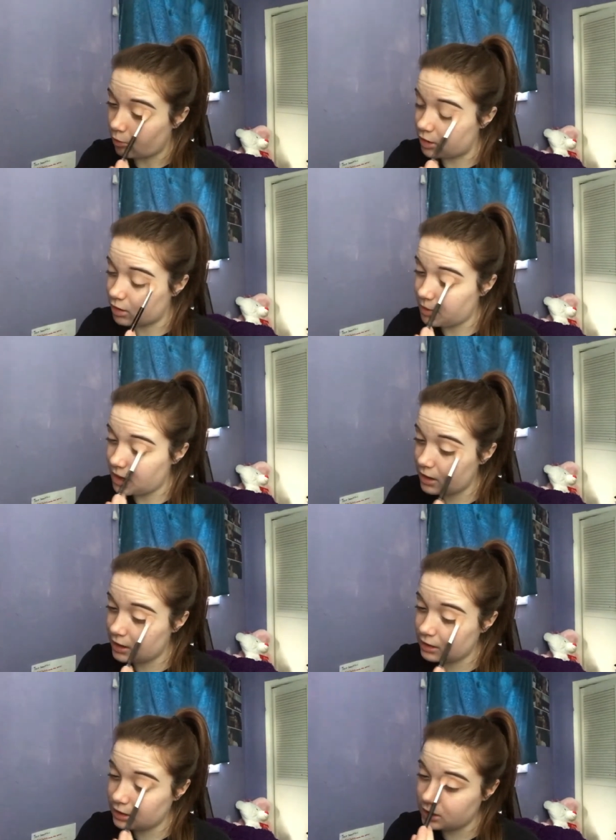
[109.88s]
this
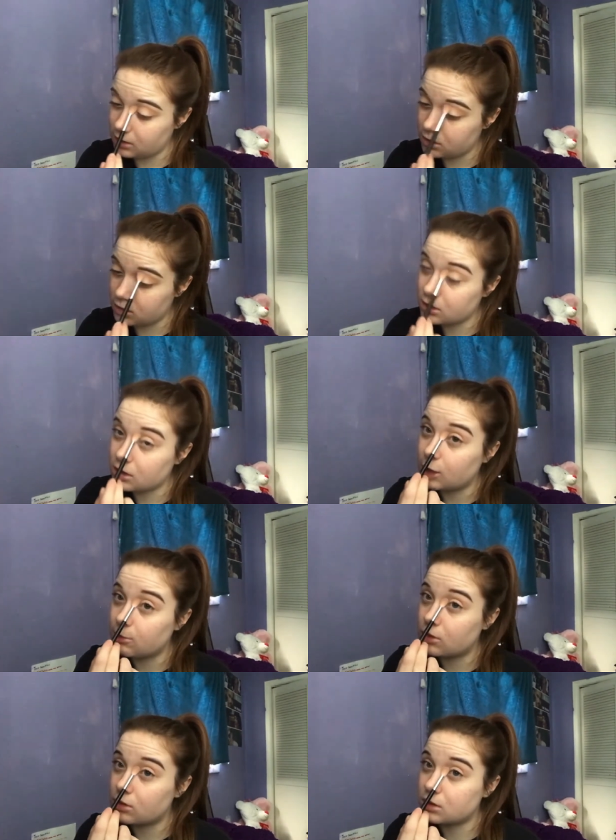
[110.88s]
palette at least, I'm
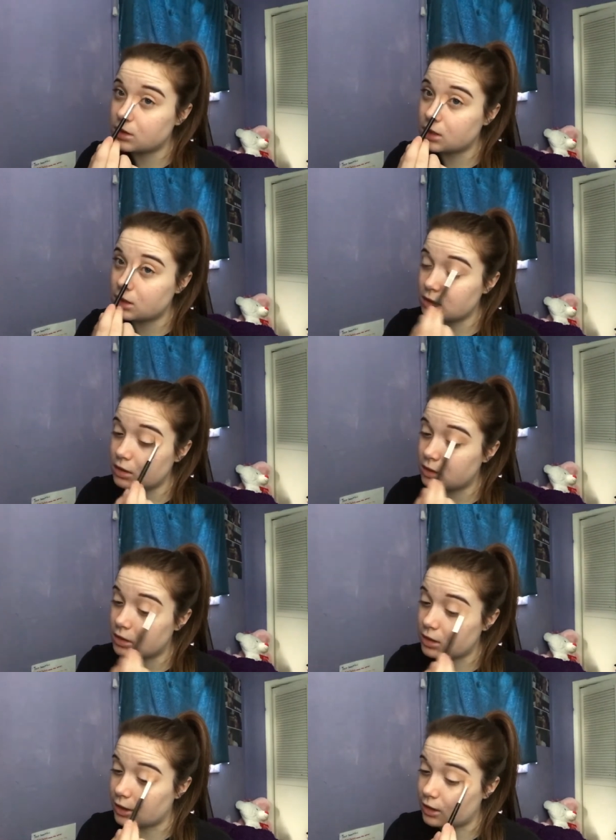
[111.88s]
noticing,
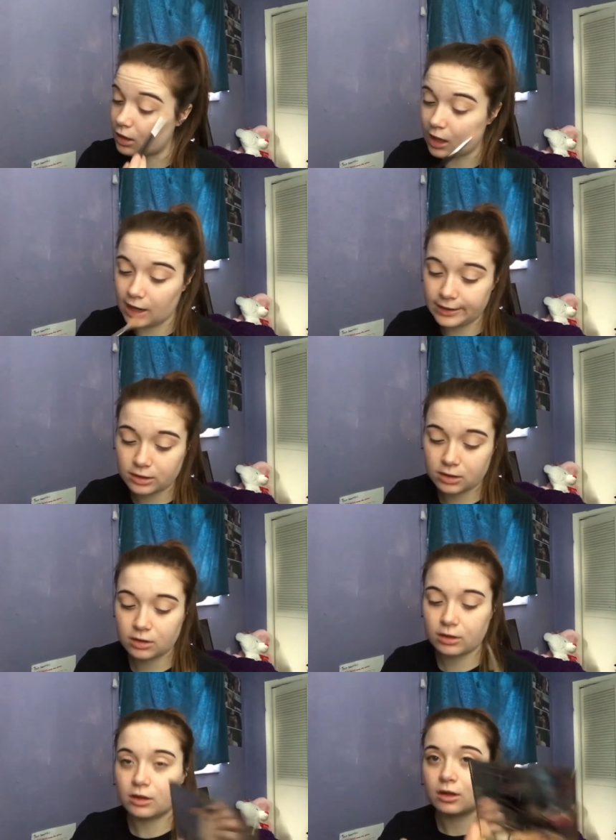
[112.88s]
like a lot.
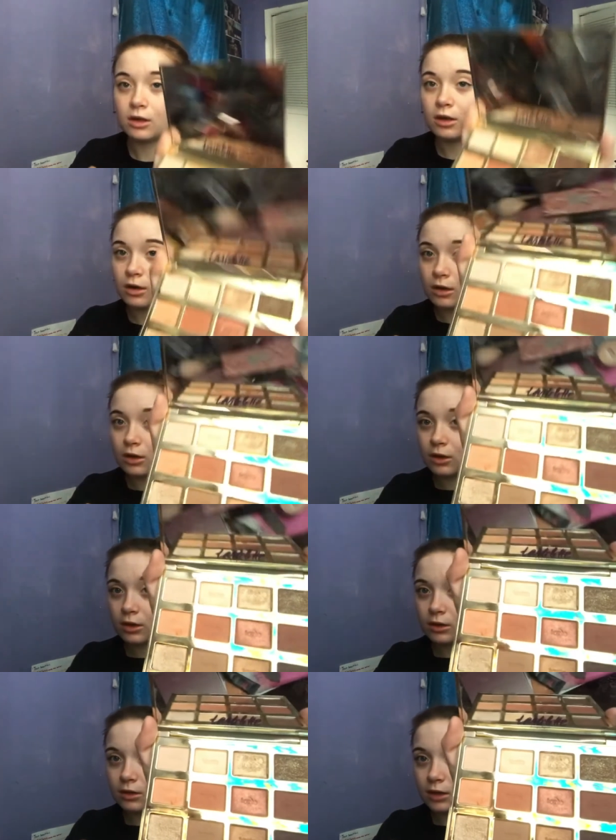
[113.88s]
You
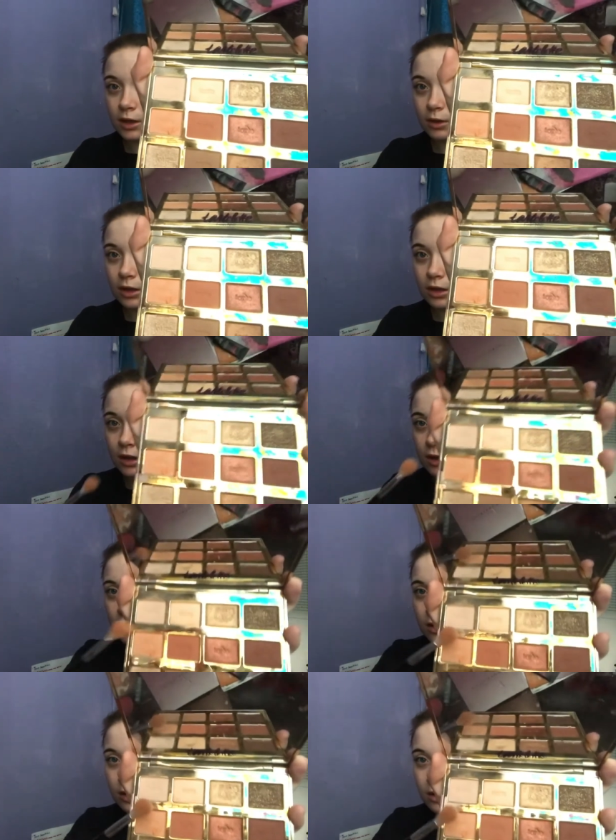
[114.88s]
can see it right there,